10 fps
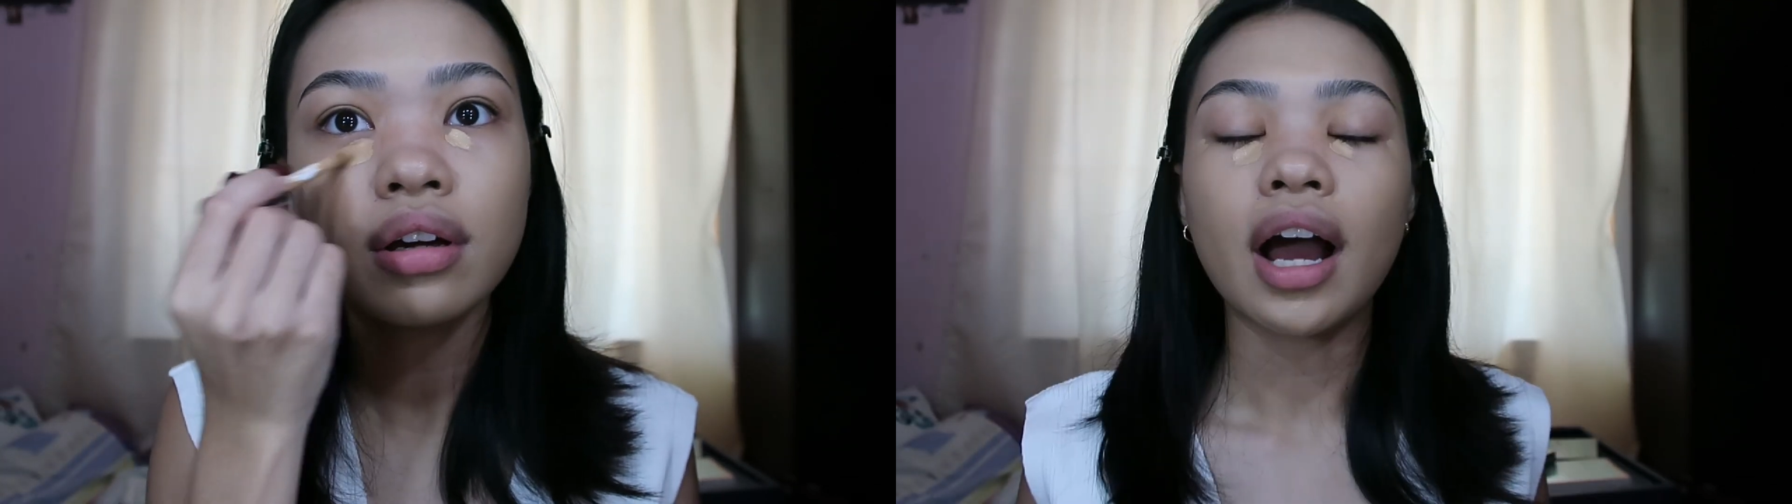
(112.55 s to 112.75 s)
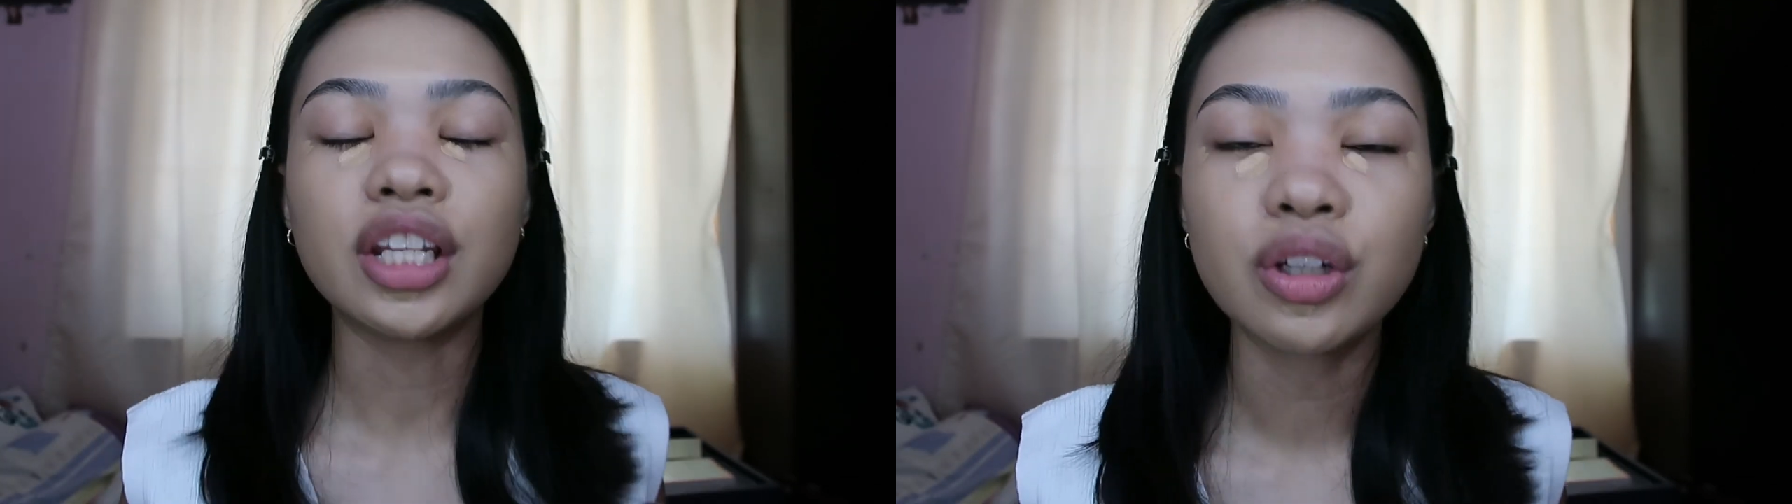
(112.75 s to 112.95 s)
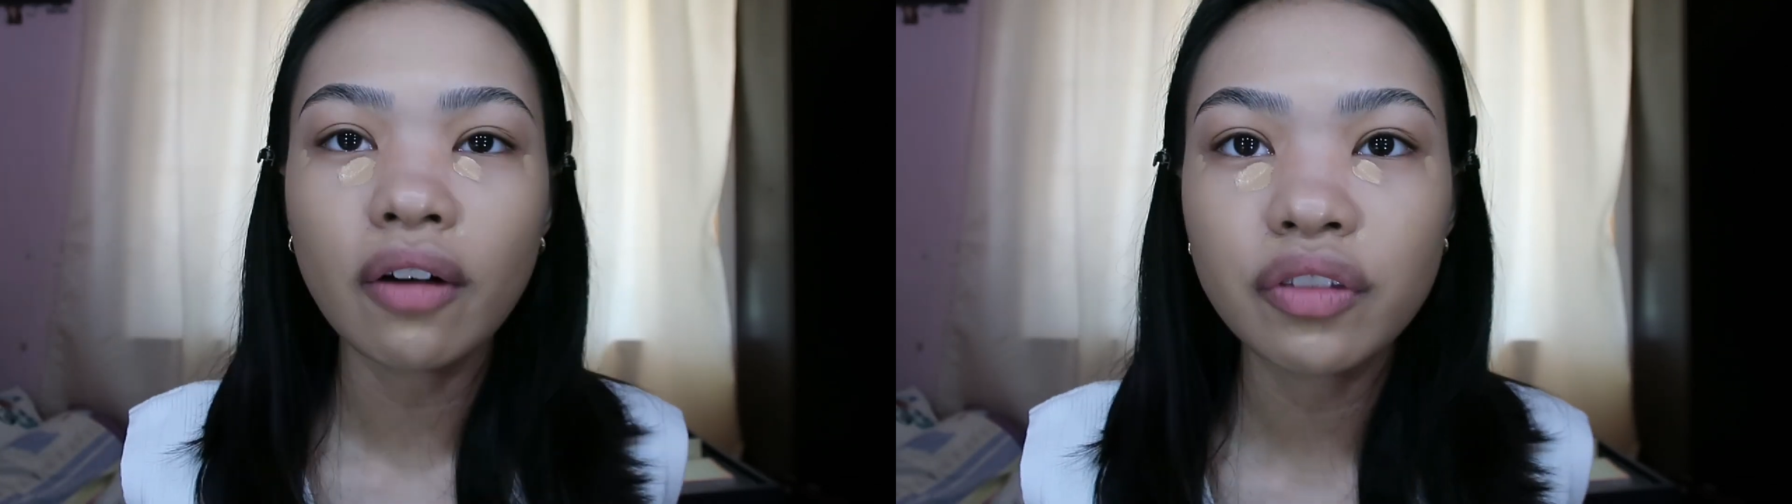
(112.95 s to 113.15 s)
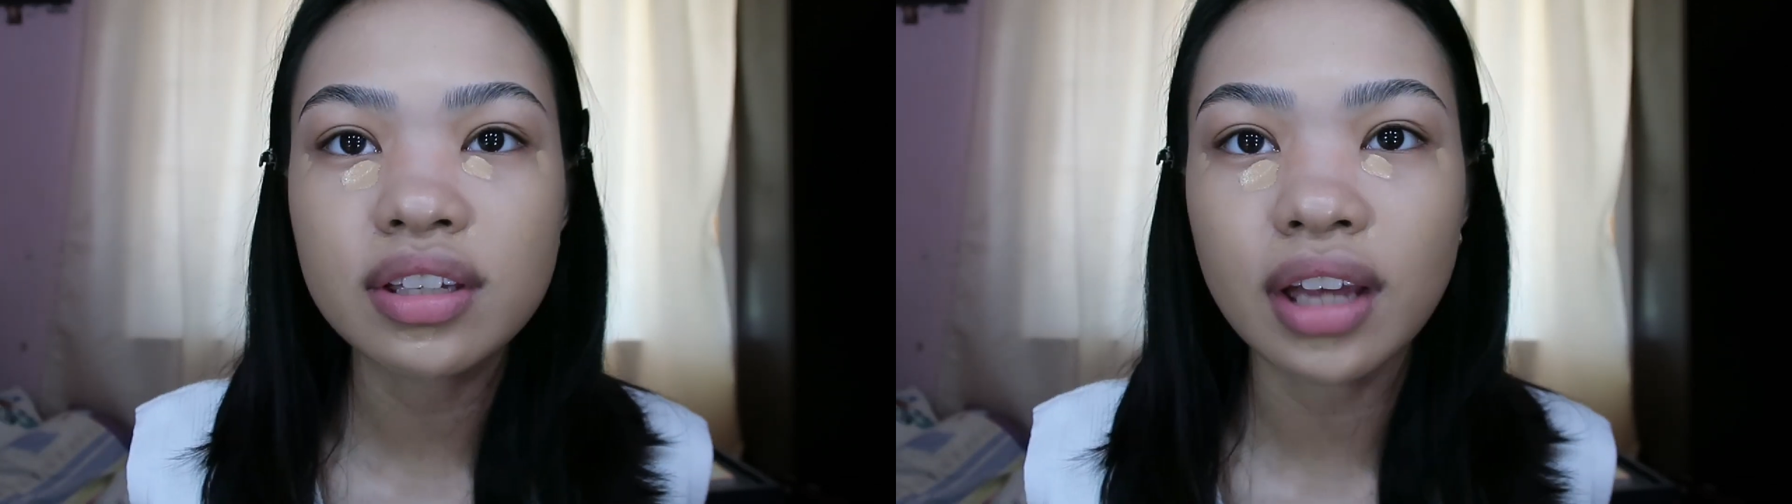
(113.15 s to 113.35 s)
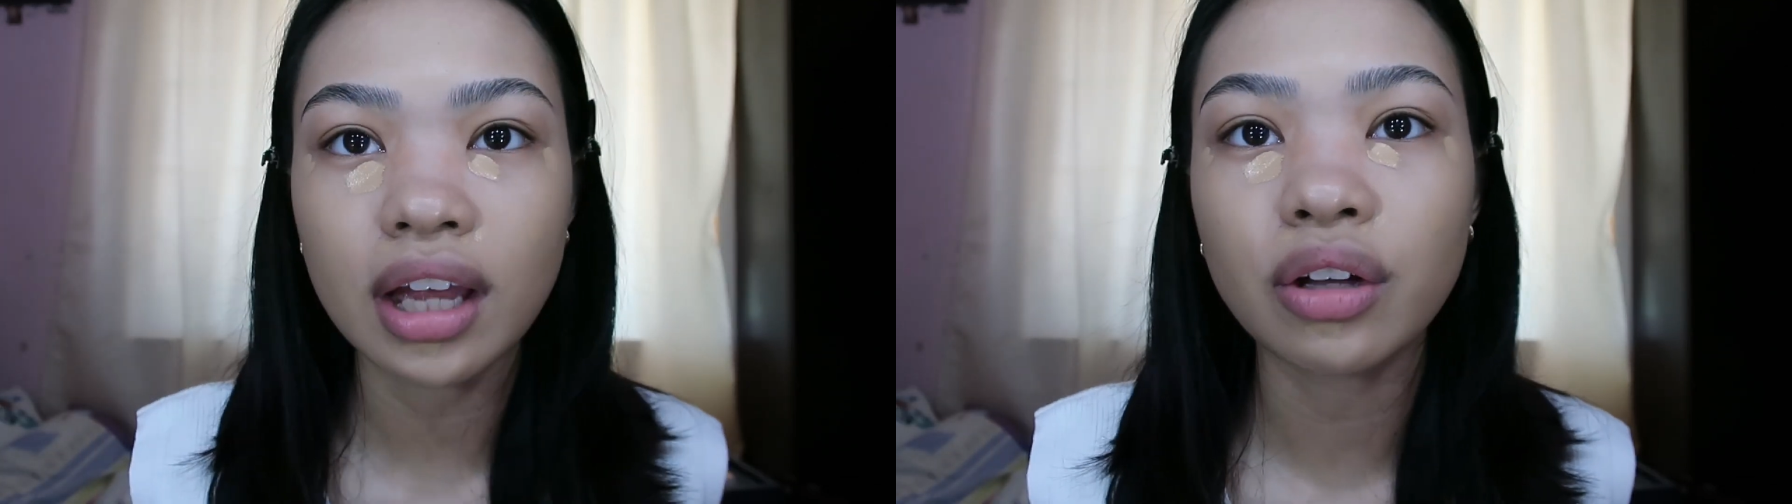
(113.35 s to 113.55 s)
I do have to
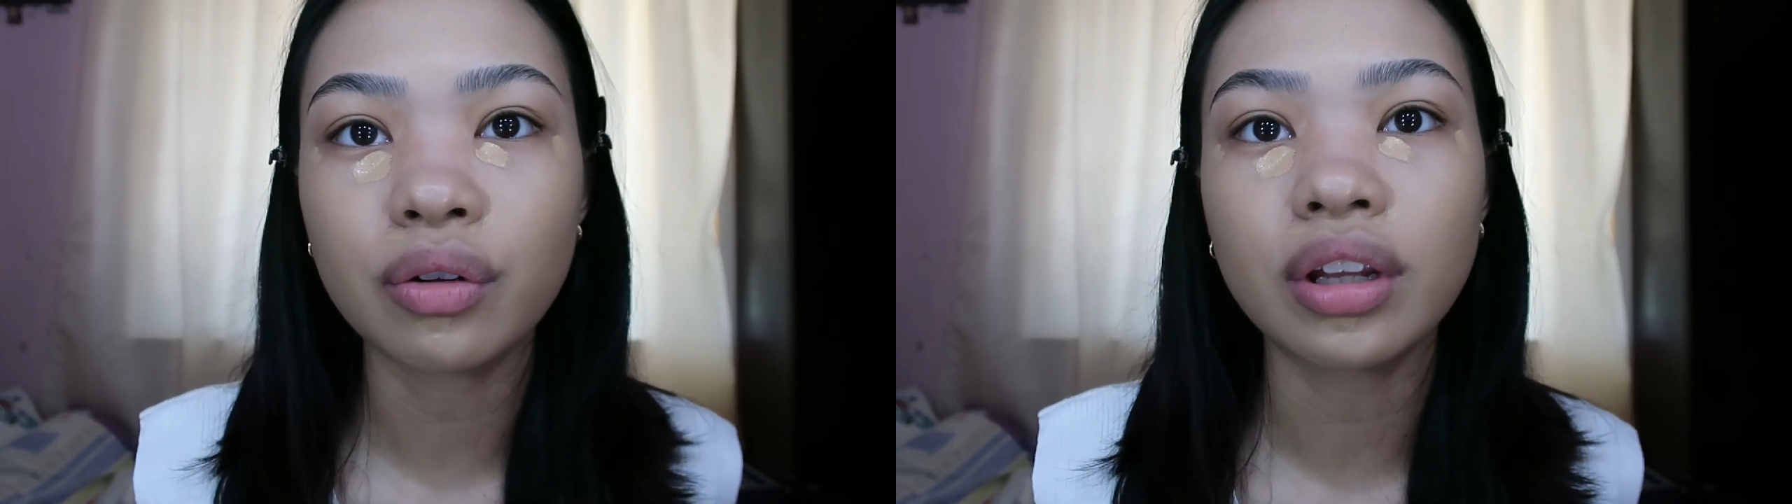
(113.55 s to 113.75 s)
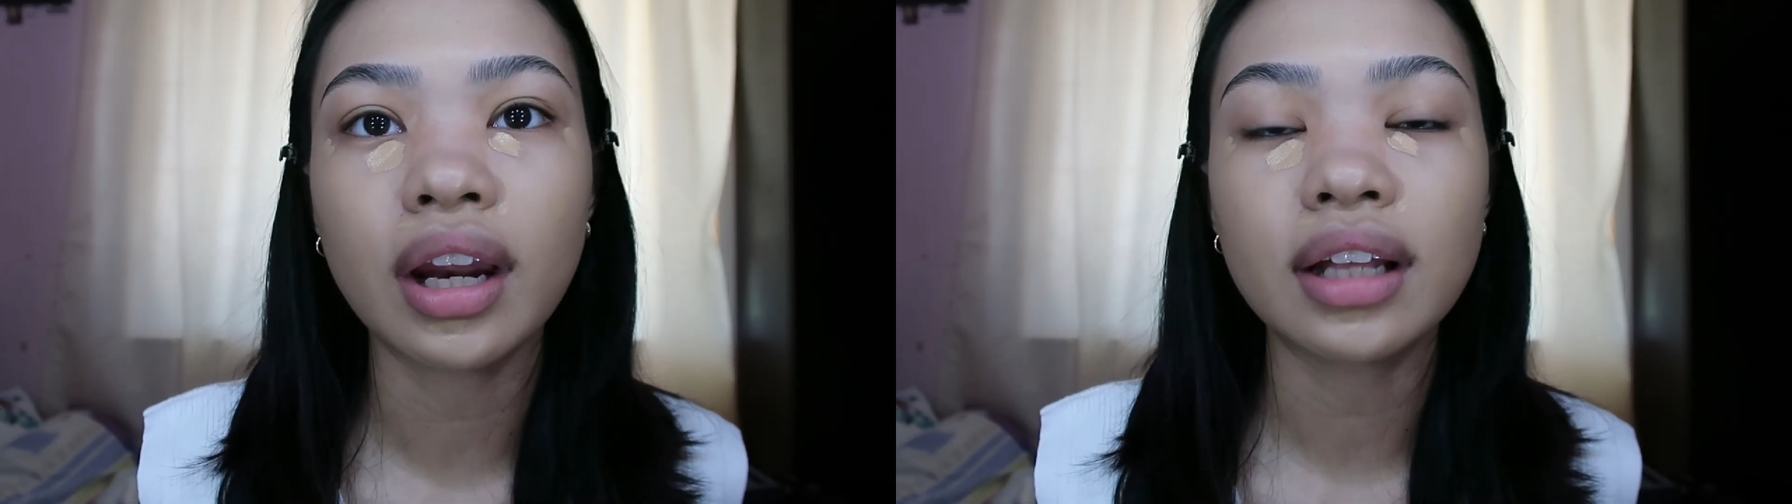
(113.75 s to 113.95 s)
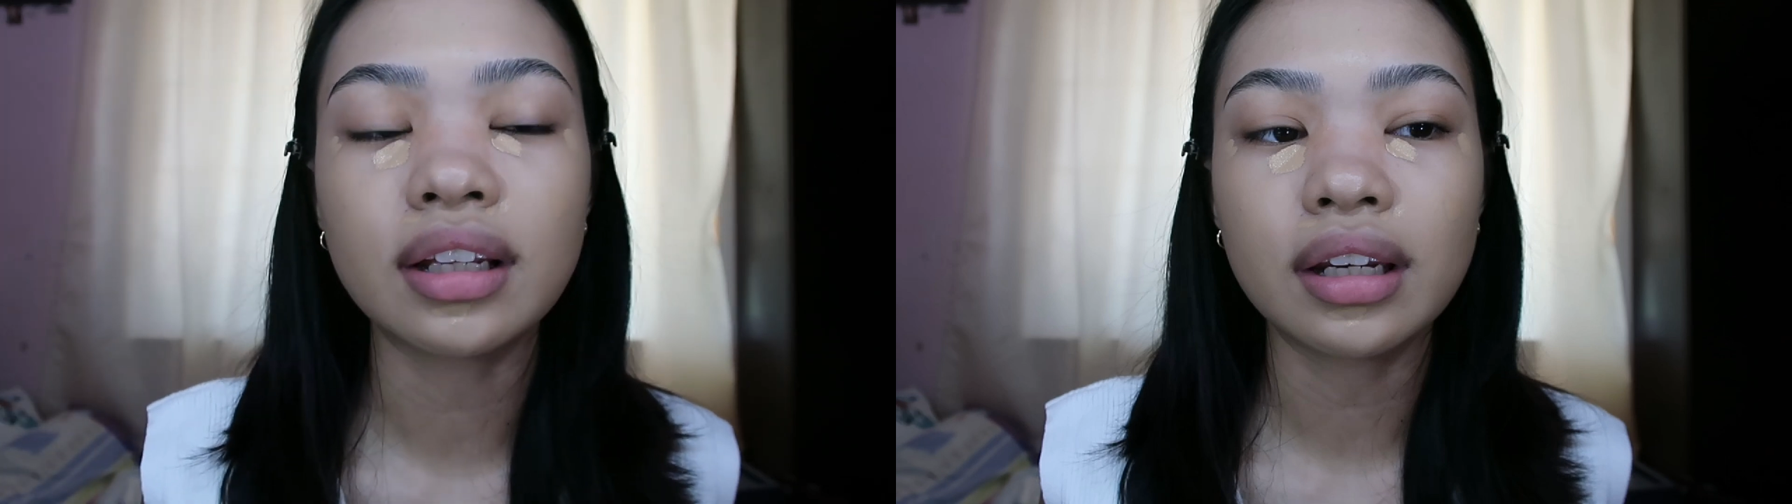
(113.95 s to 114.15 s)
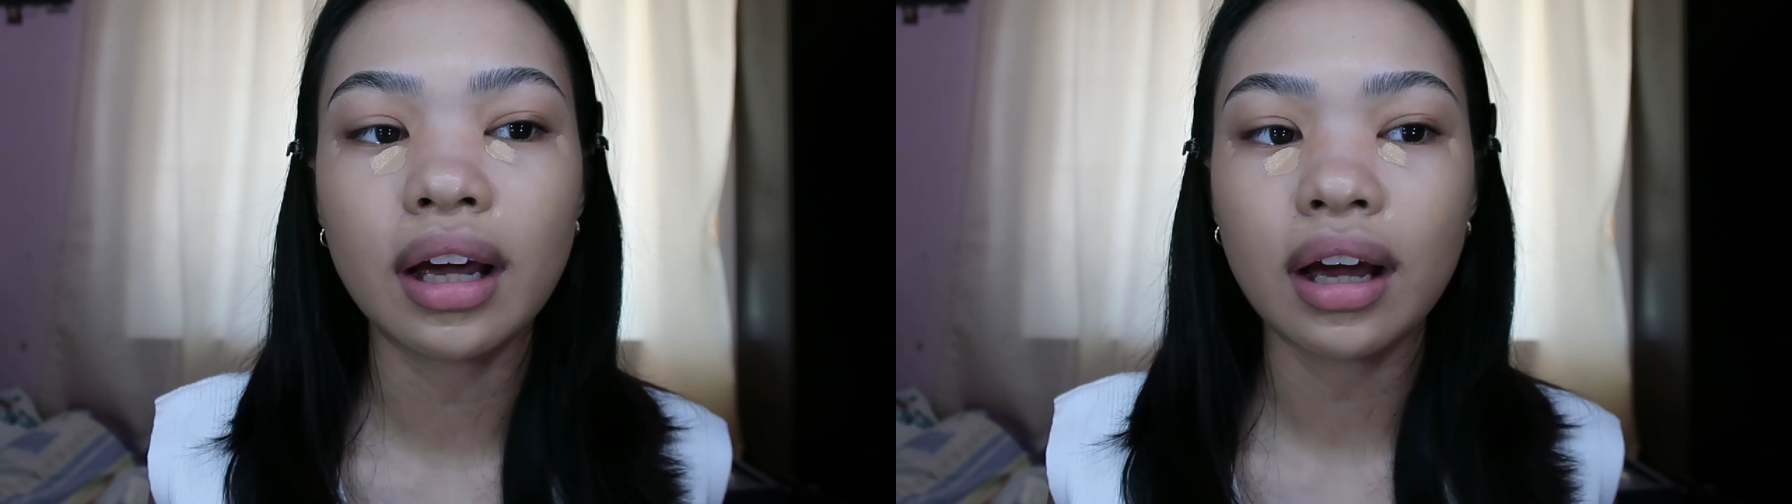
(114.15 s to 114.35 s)
say though that I did